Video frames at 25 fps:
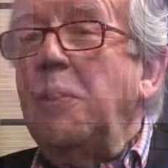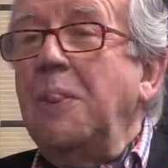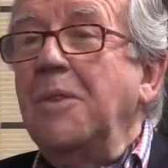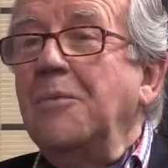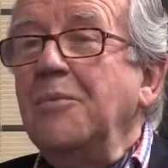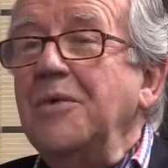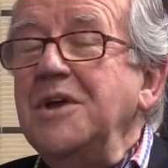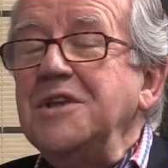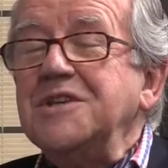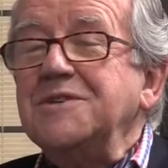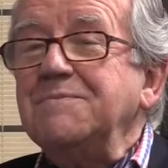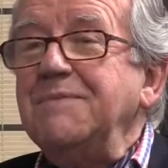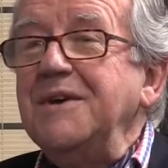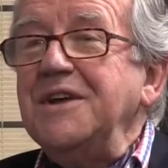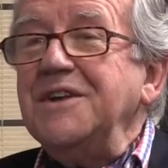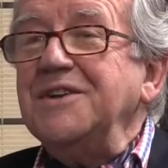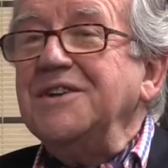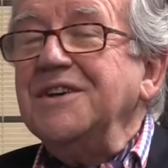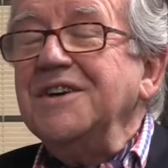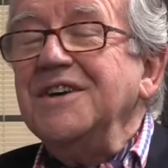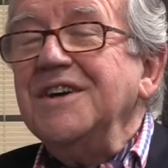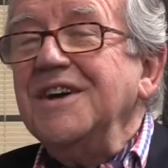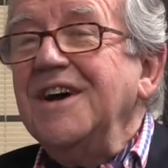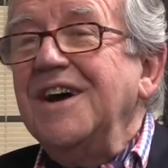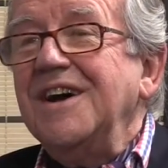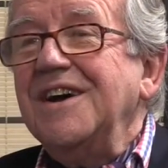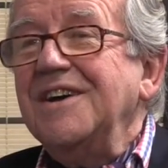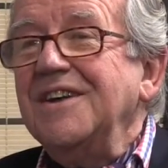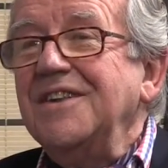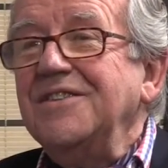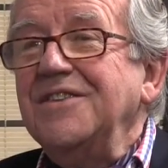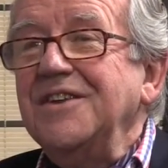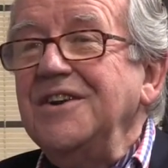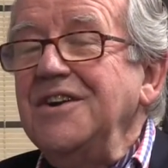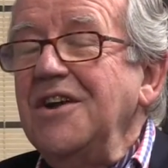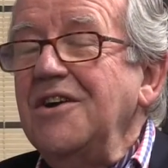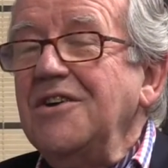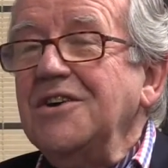We spent
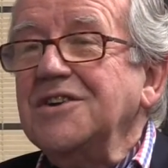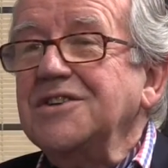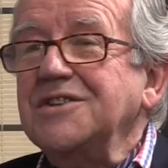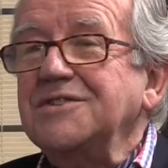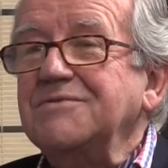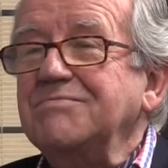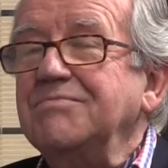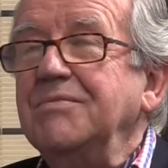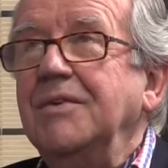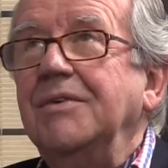the last